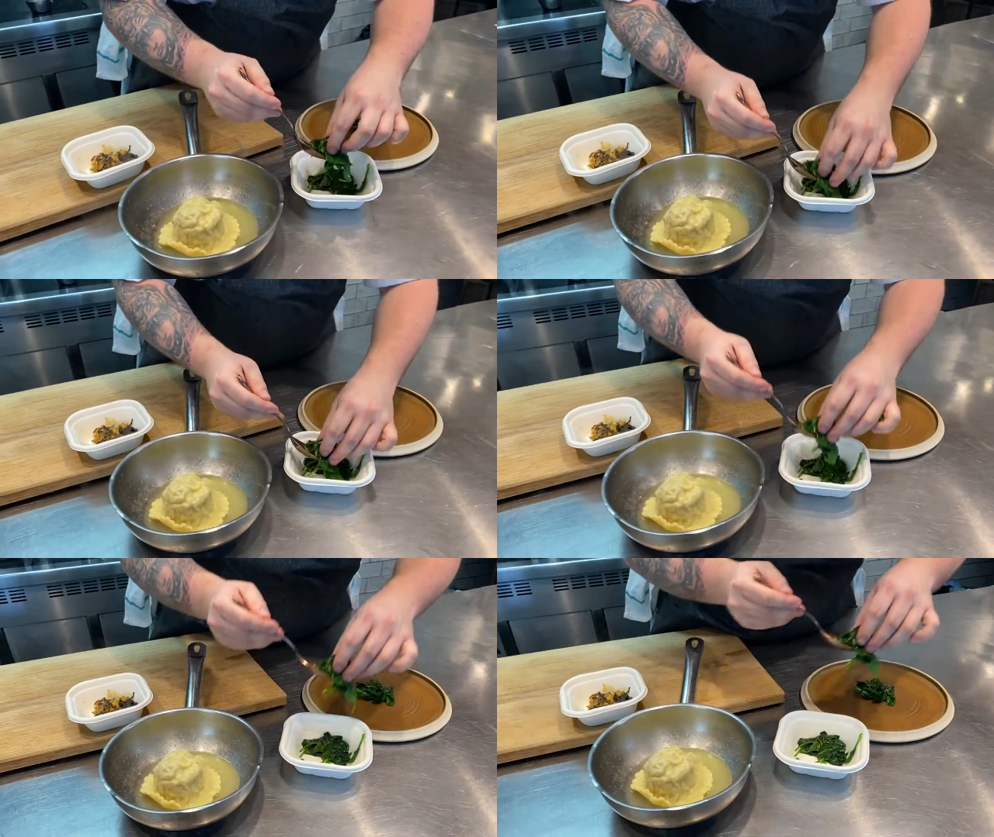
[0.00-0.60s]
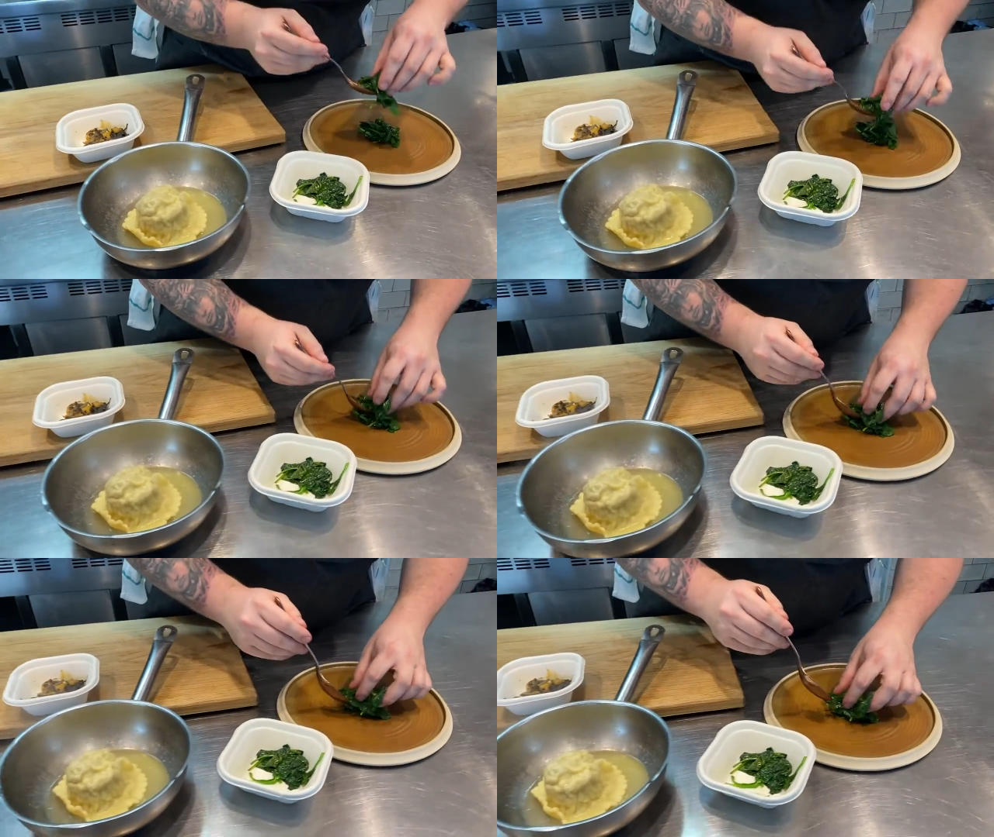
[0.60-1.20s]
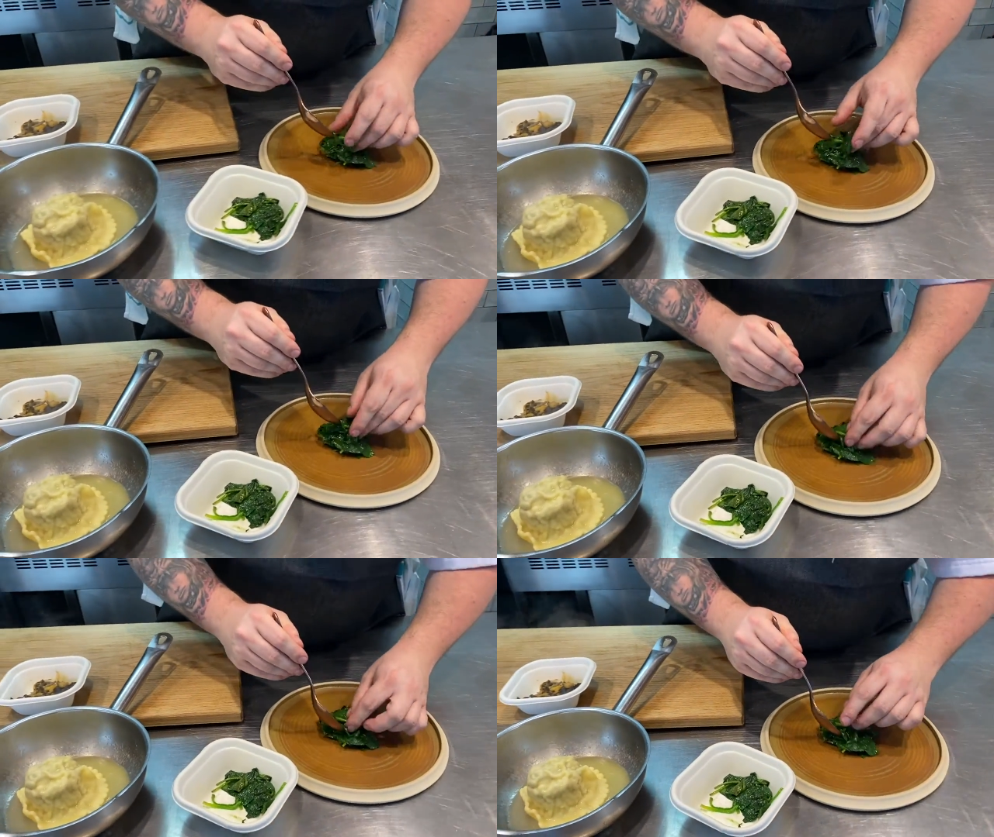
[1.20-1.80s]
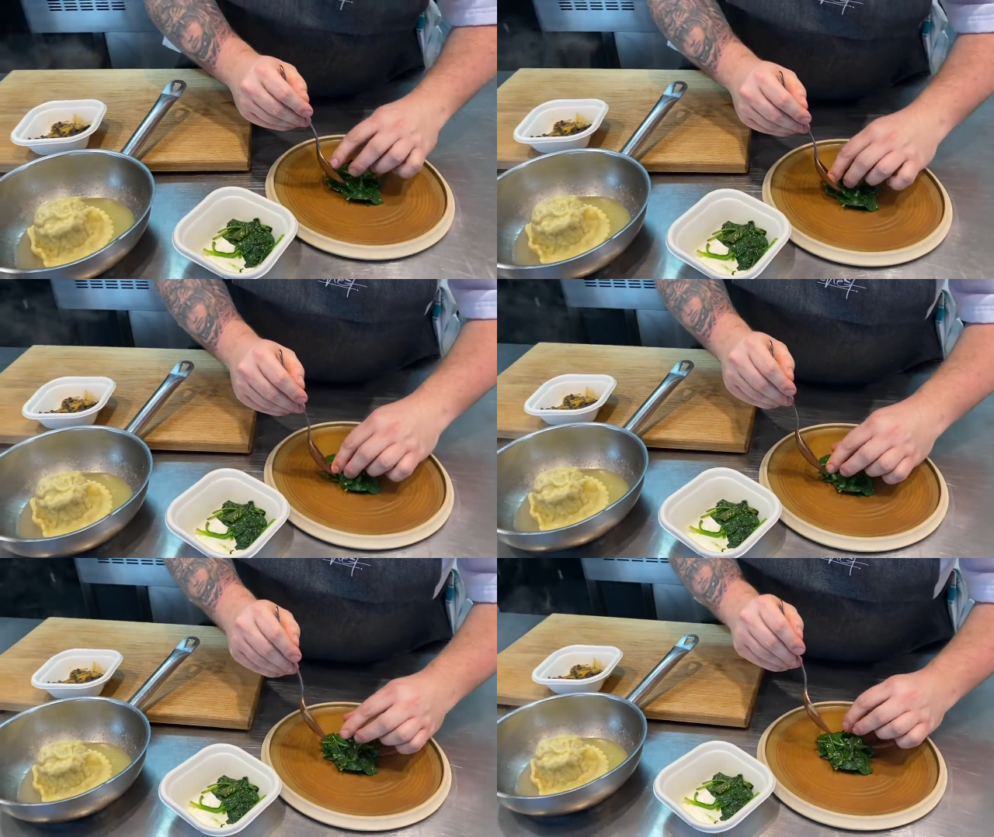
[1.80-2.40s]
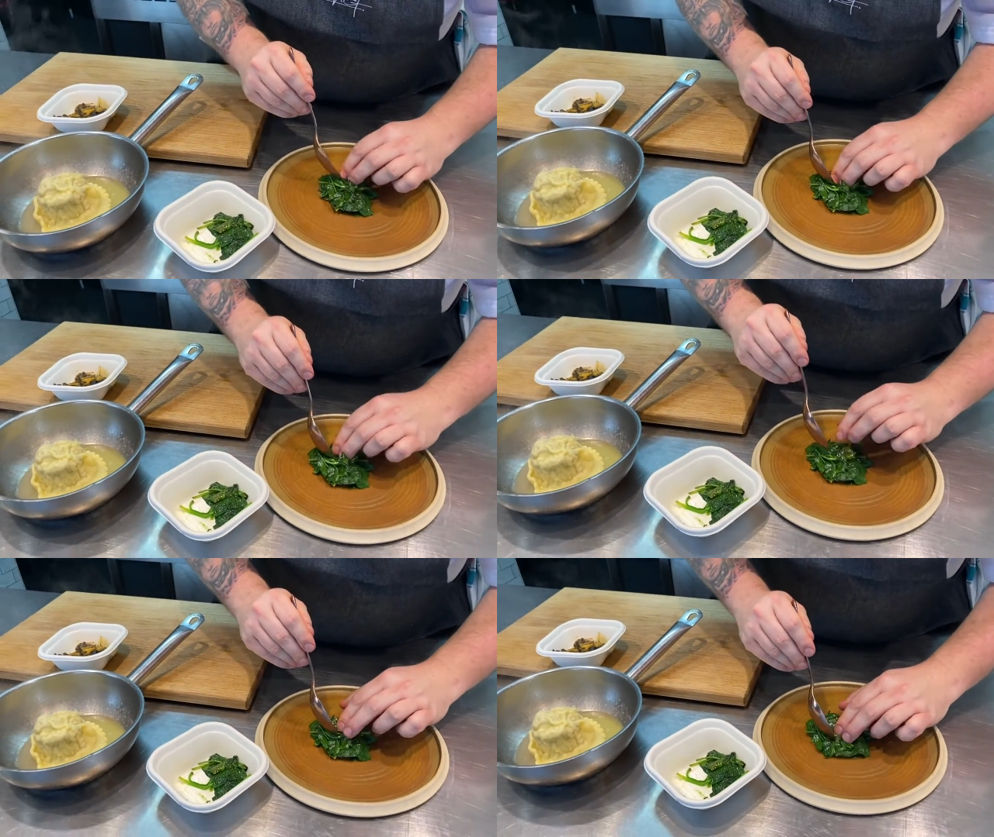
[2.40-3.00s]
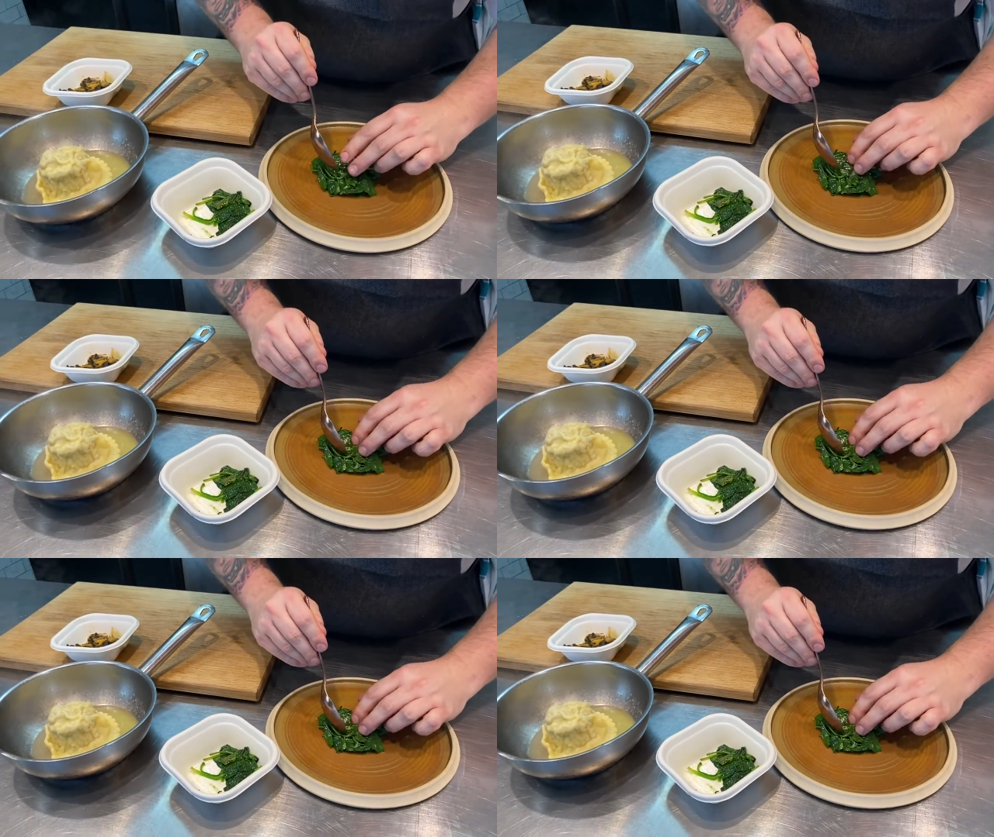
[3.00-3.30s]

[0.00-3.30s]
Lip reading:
[unreadable: no face in view]